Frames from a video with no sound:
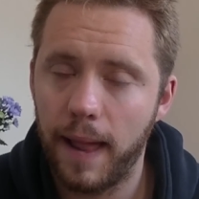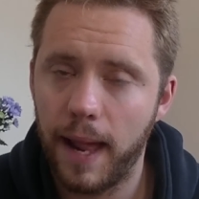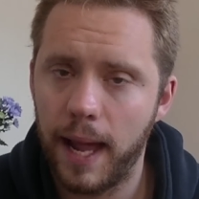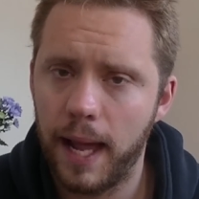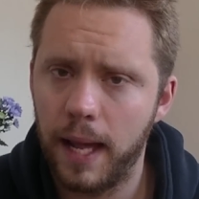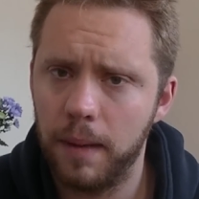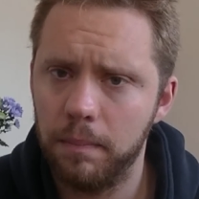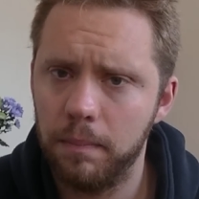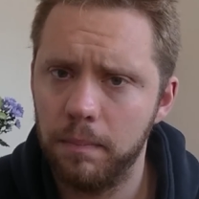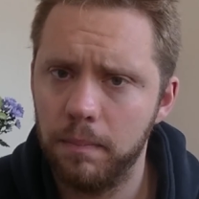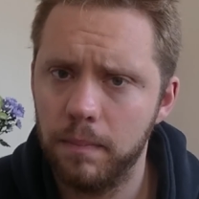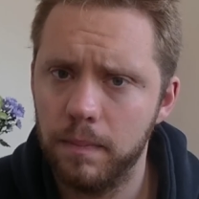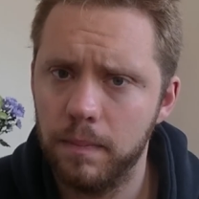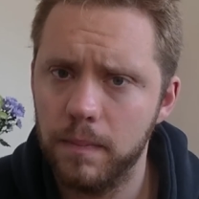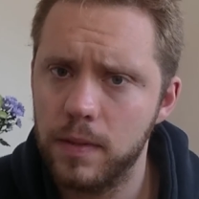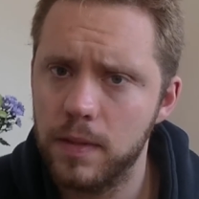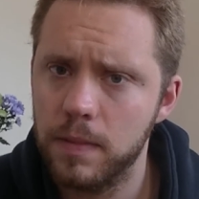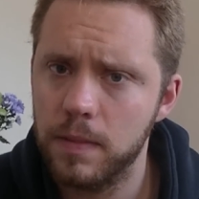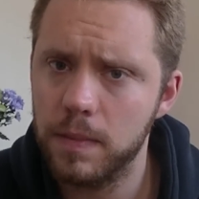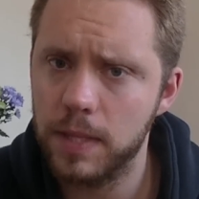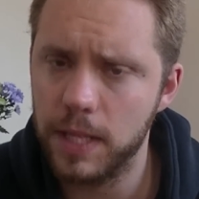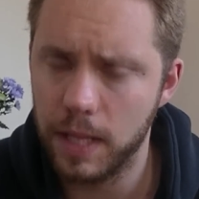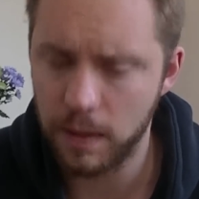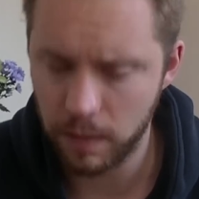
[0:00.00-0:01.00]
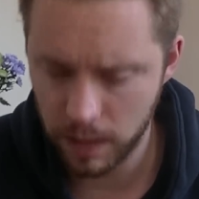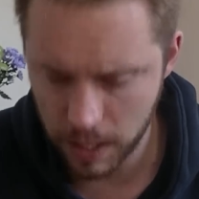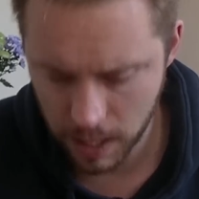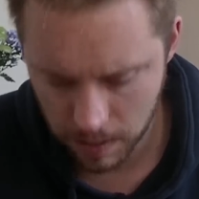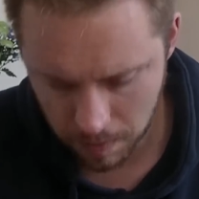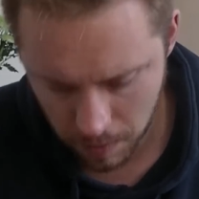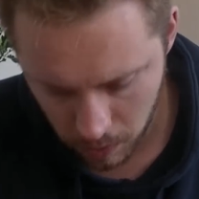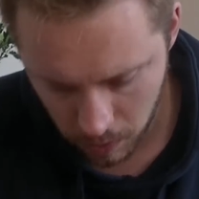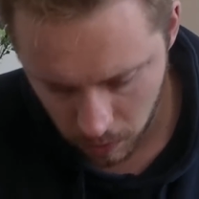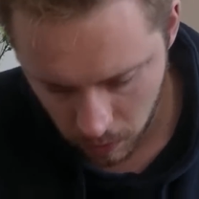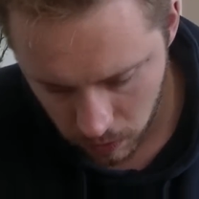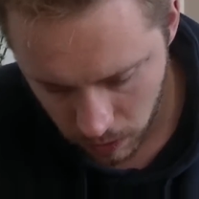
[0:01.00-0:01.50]
and some
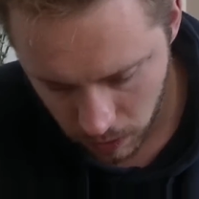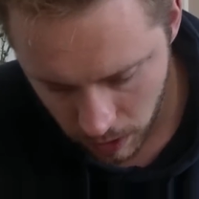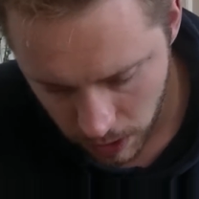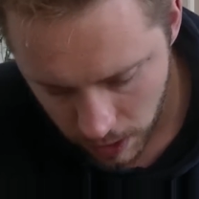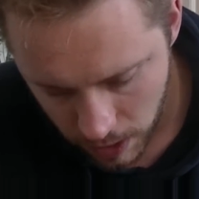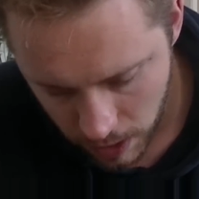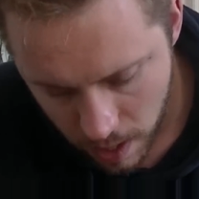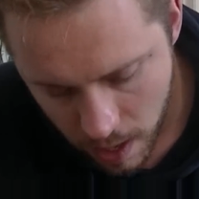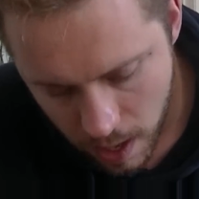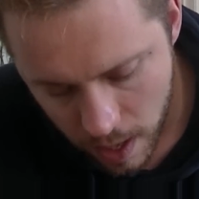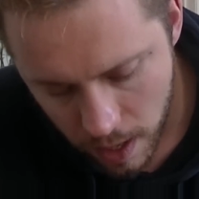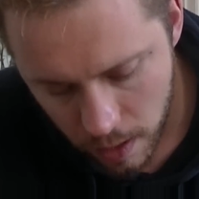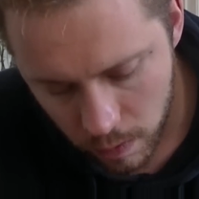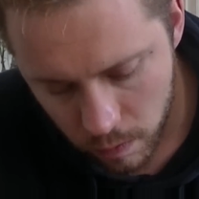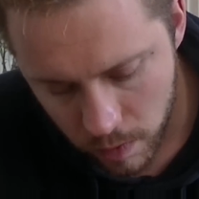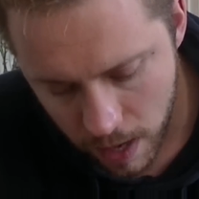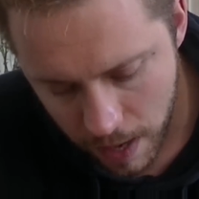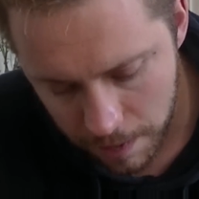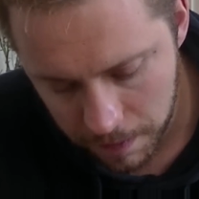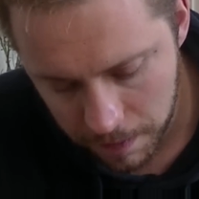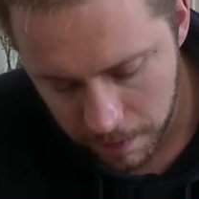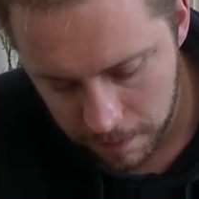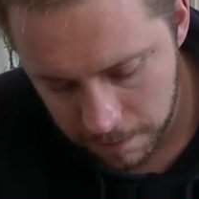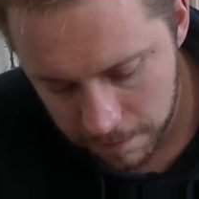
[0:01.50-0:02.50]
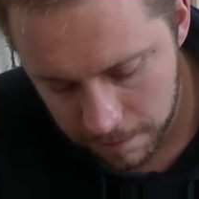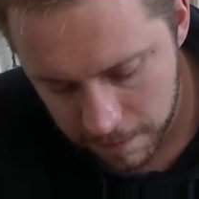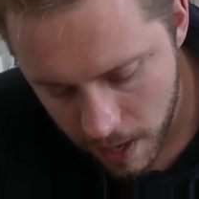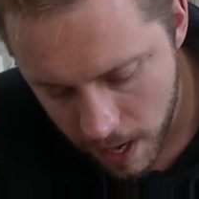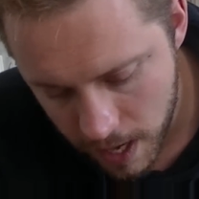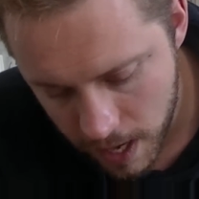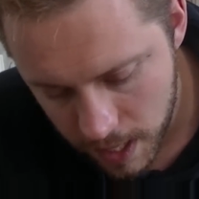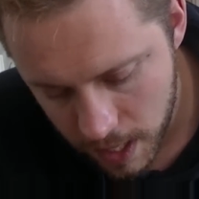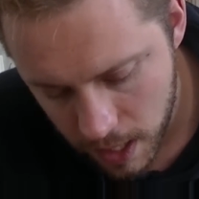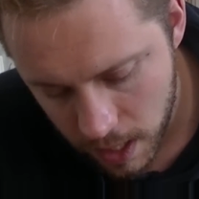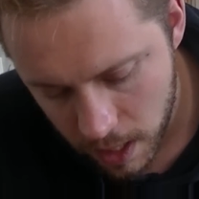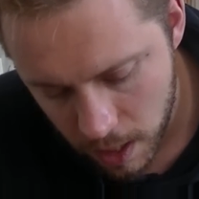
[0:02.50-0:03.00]
Tyranid models. Rapid
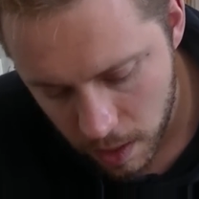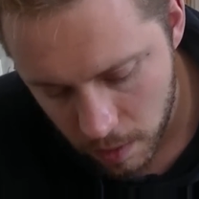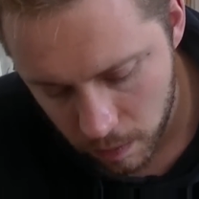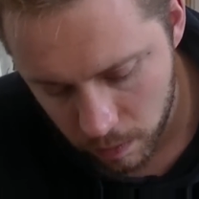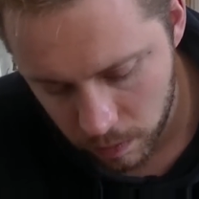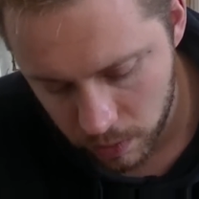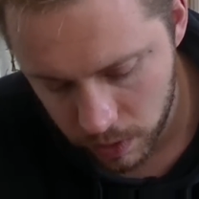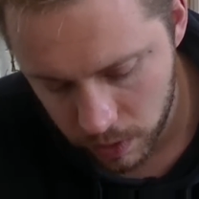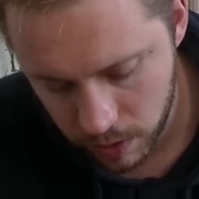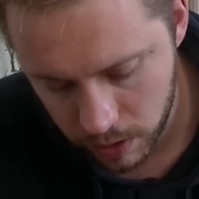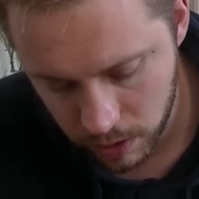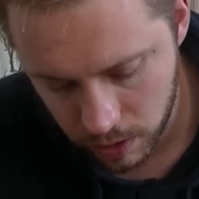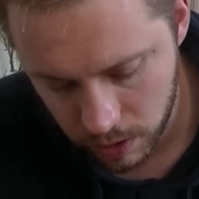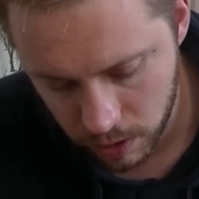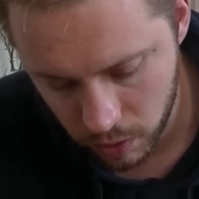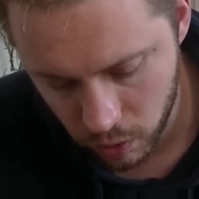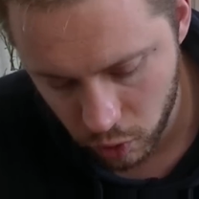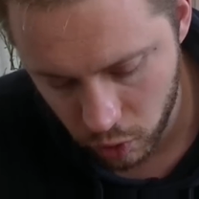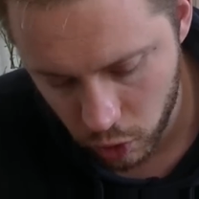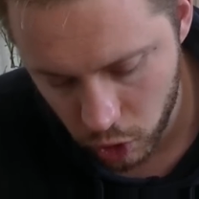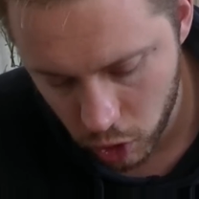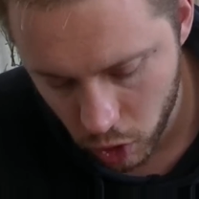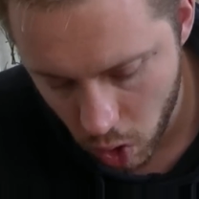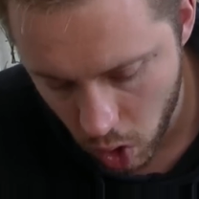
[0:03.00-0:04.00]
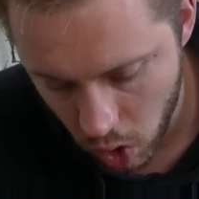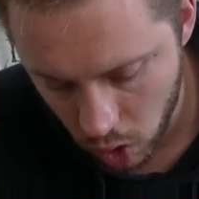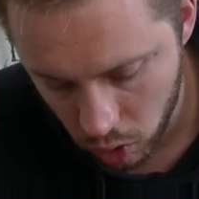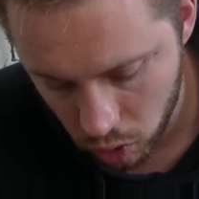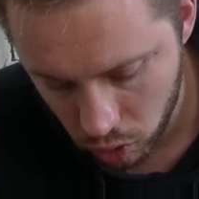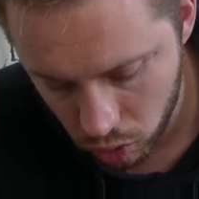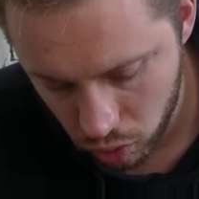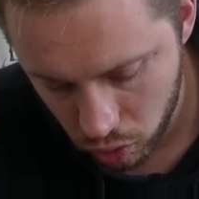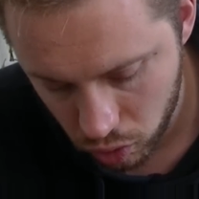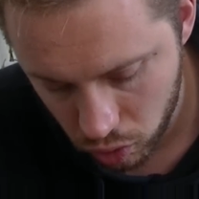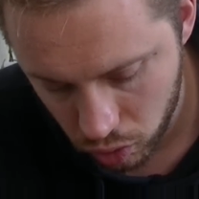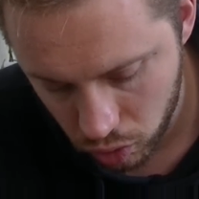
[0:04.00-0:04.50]
fire precision
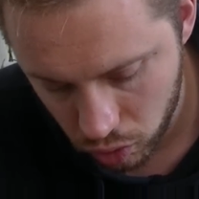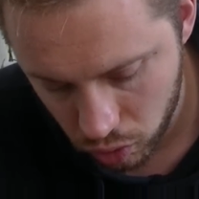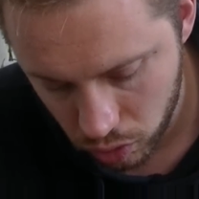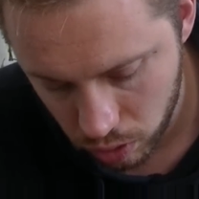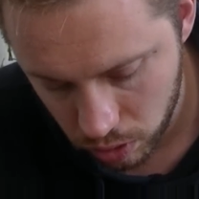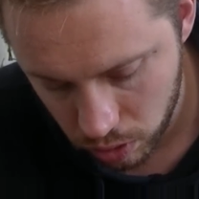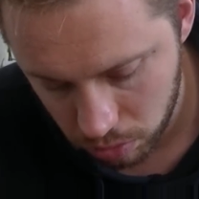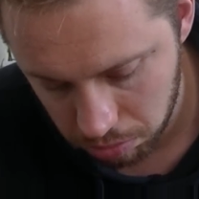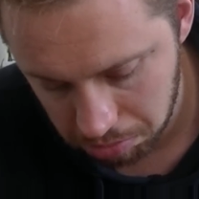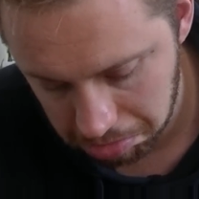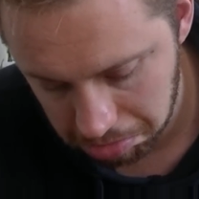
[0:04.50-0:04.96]
shots,